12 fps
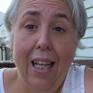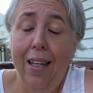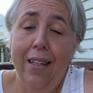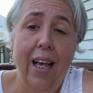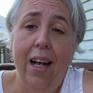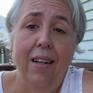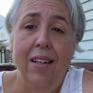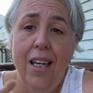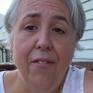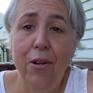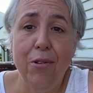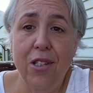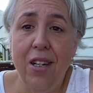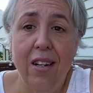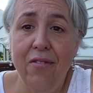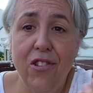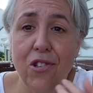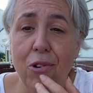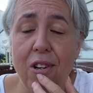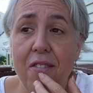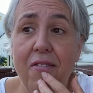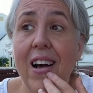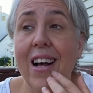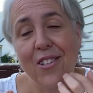Yeah, even though it's not stored in
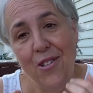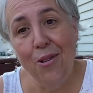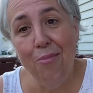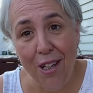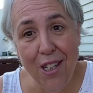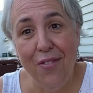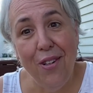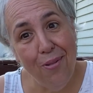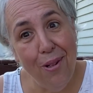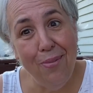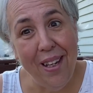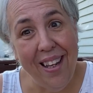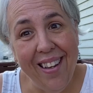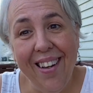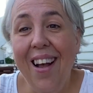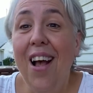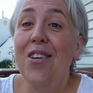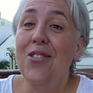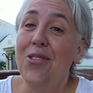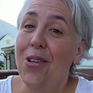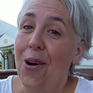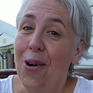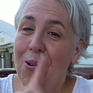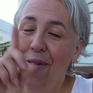fat, too much of it will be.
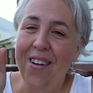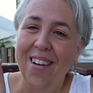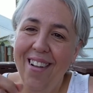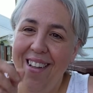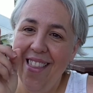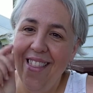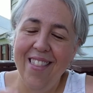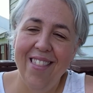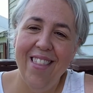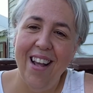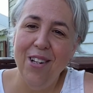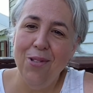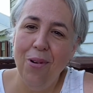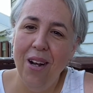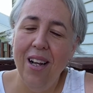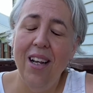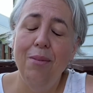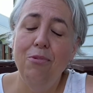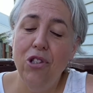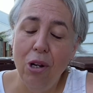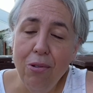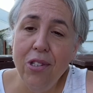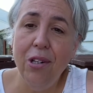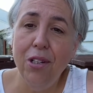So that is why I am
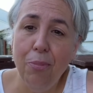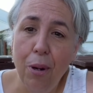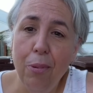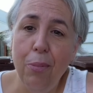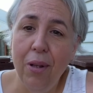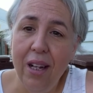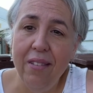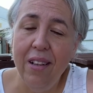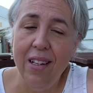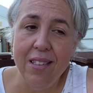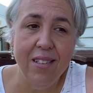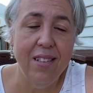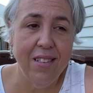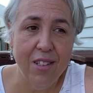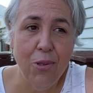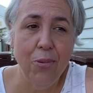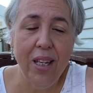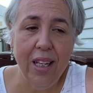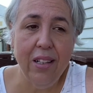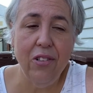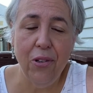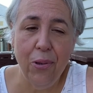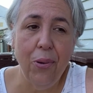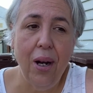jonesing on the purple plan the last, this week
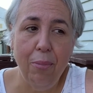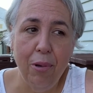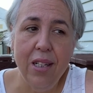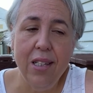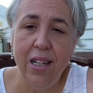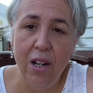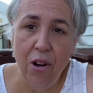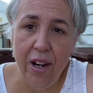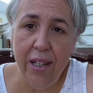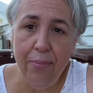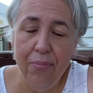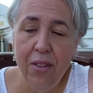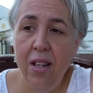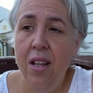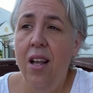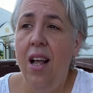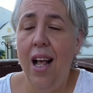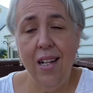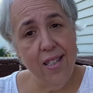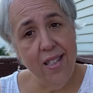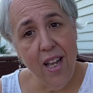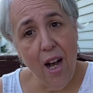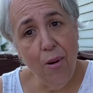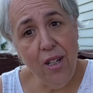too. I'm going to on it and see
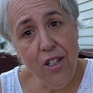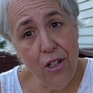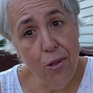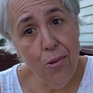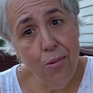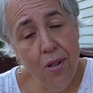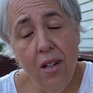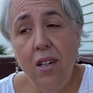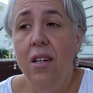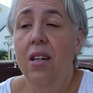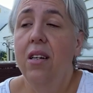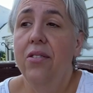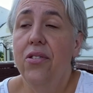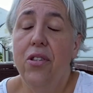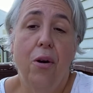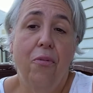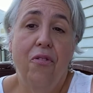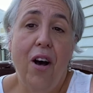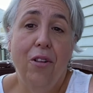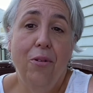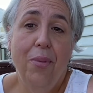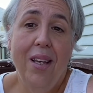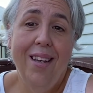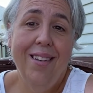how I do. So follow
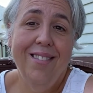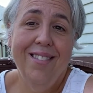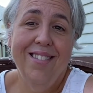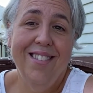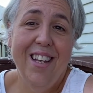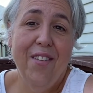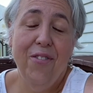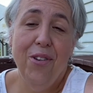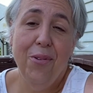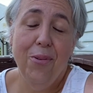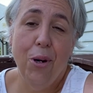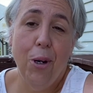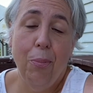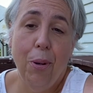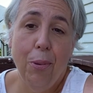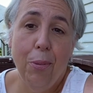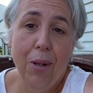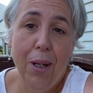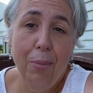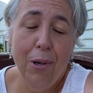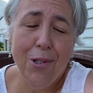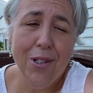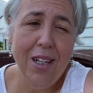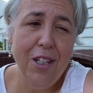me if you are a purple plan
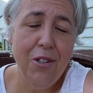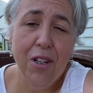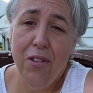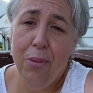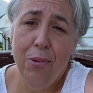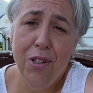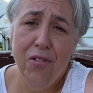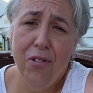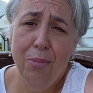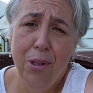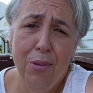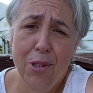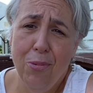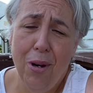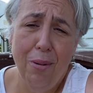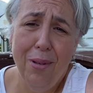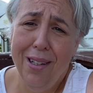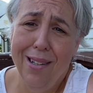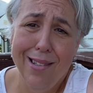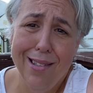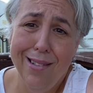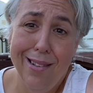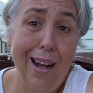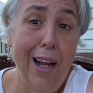person. I do give the points for blue as well because
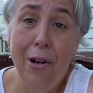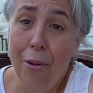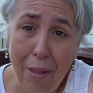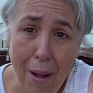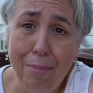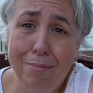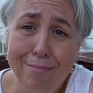I know them.